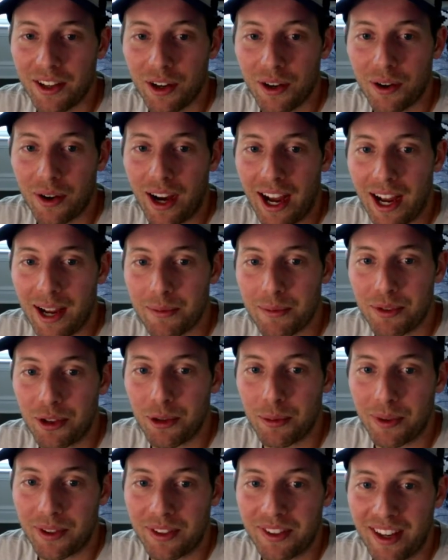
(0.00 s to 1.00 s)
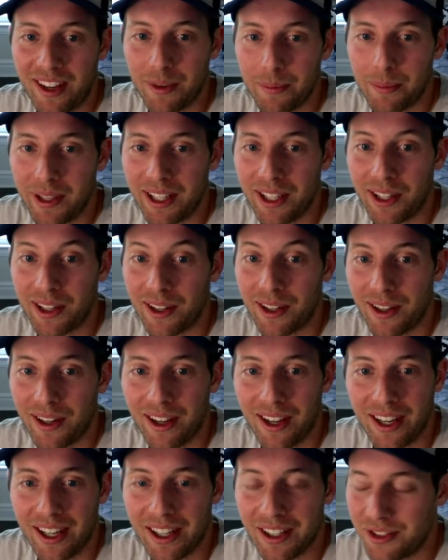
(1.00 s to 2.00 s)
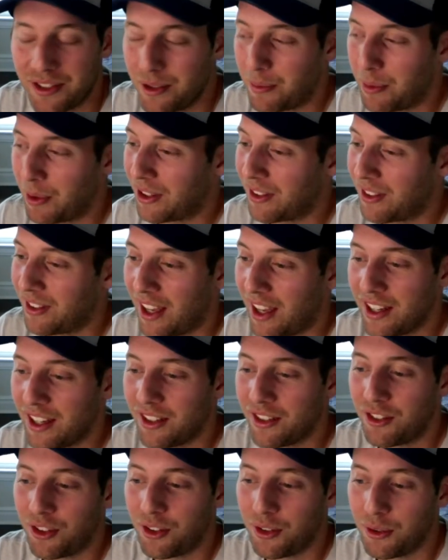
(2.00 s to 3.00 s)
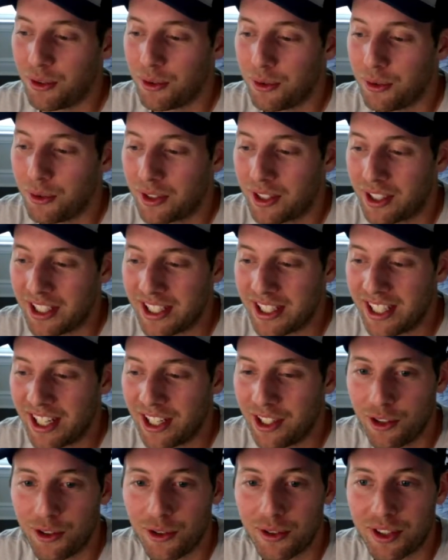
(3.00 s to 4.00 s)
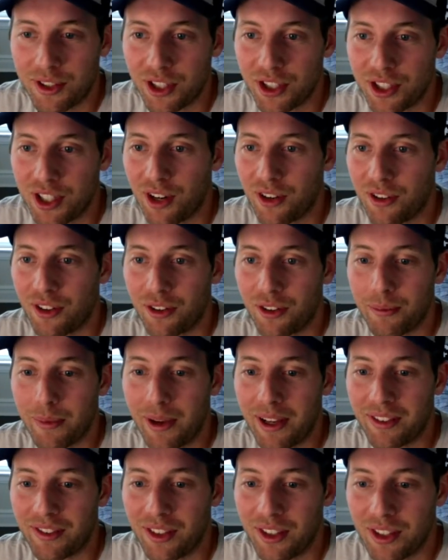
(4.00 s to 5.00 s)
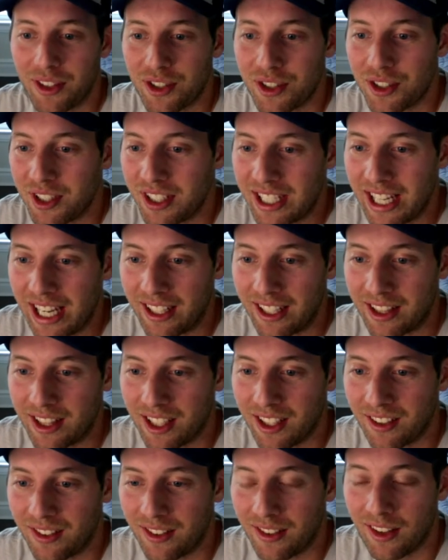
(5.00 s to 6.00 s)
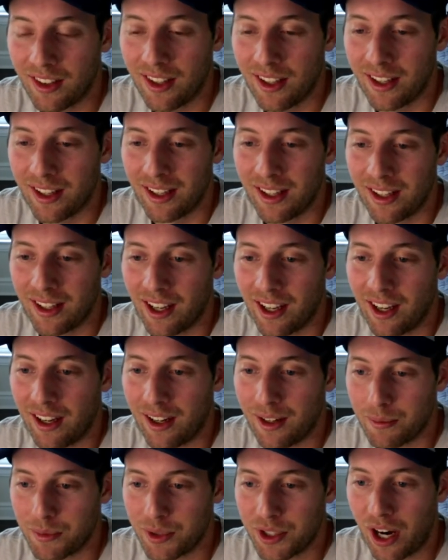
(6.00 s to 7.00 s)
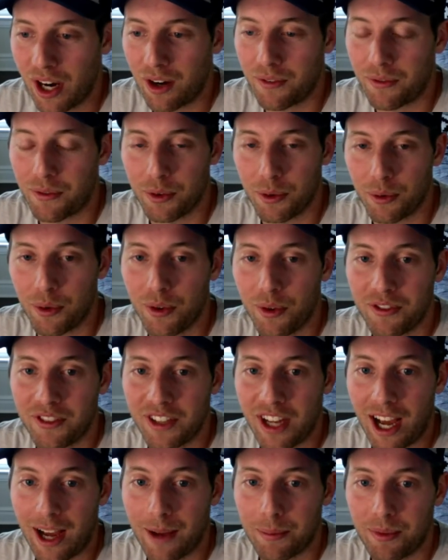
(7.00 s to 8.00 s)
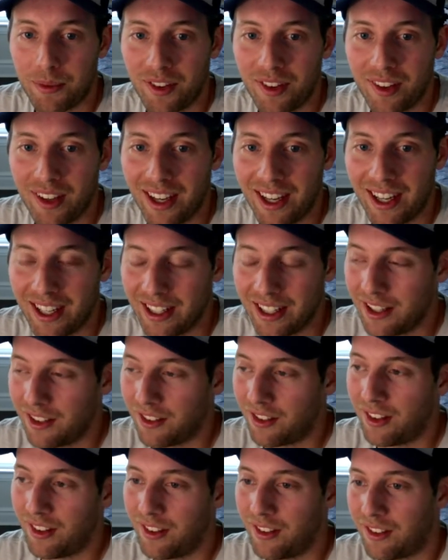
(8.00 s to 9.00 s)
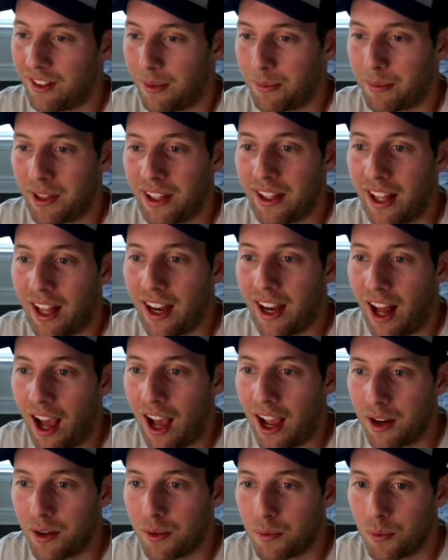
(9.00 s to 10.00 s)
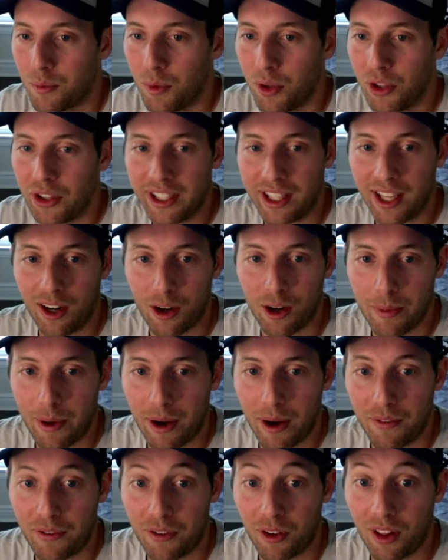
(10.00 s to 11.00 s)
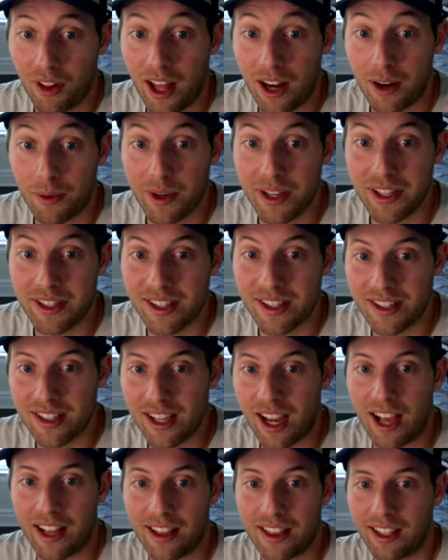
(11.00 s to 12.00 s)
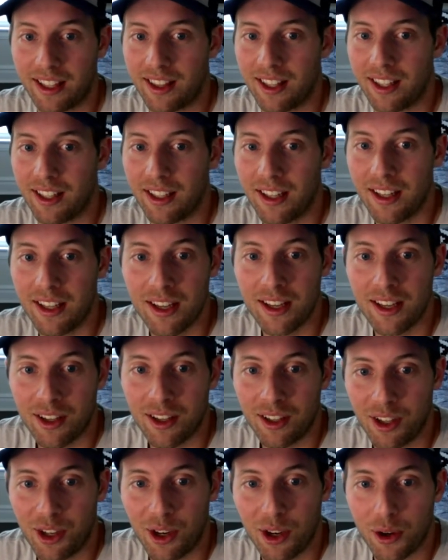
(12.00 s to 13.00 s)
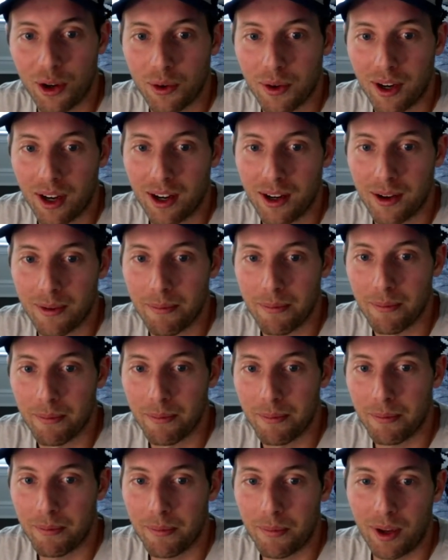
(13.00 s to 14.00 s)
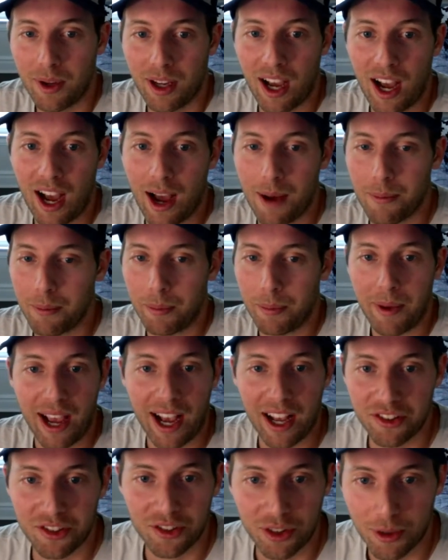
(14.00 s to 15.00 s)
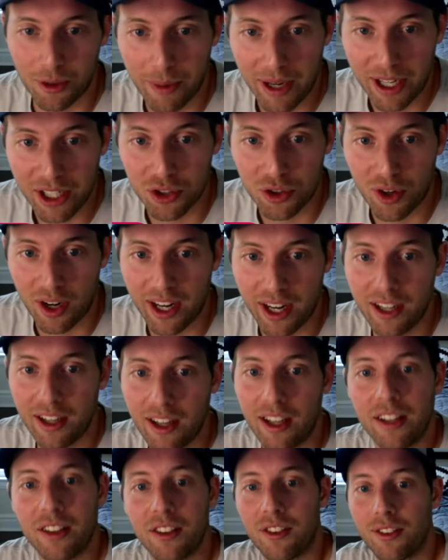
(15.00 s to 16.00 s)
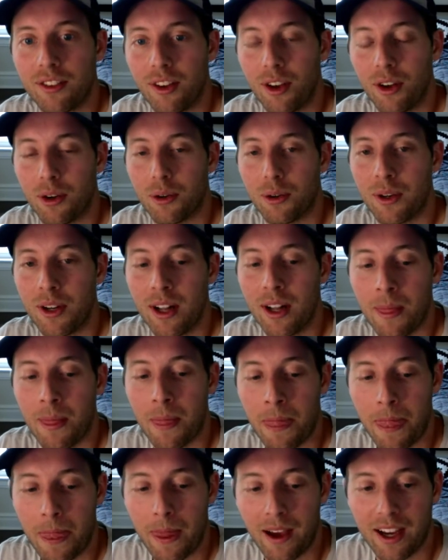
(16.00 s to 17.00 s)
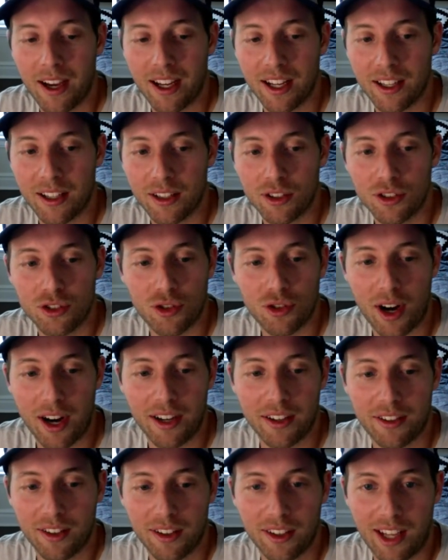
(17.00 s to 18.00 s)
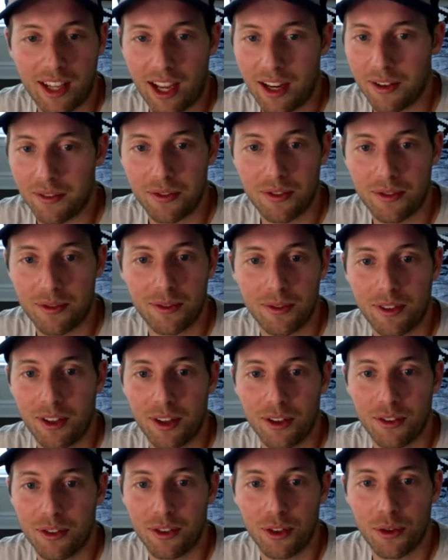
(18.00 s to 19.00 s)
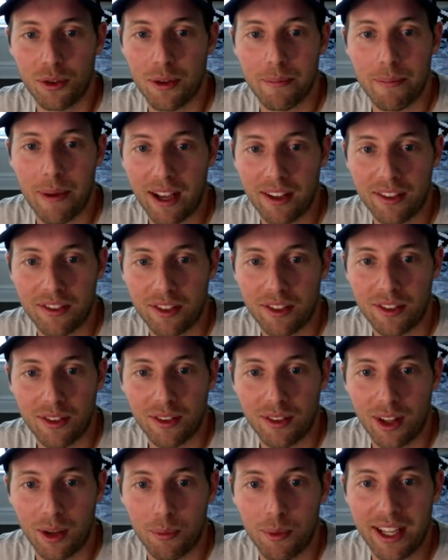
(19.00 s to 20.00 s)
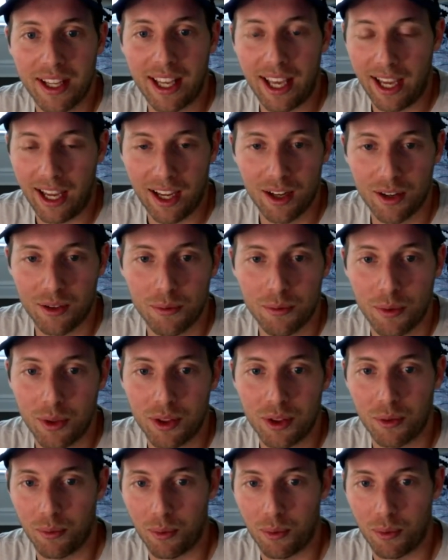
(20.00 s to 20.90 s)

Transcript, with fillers: no, I'm super excited to be here. Uh, super excited to continue to share this message, to take this um, shout out from the rooftops. Uh, this is something that I really care about for a lot of reasons. I think that, you know, um, I'm a pastor by trade. And so uh, trying to kind of you know, do the best that we can with the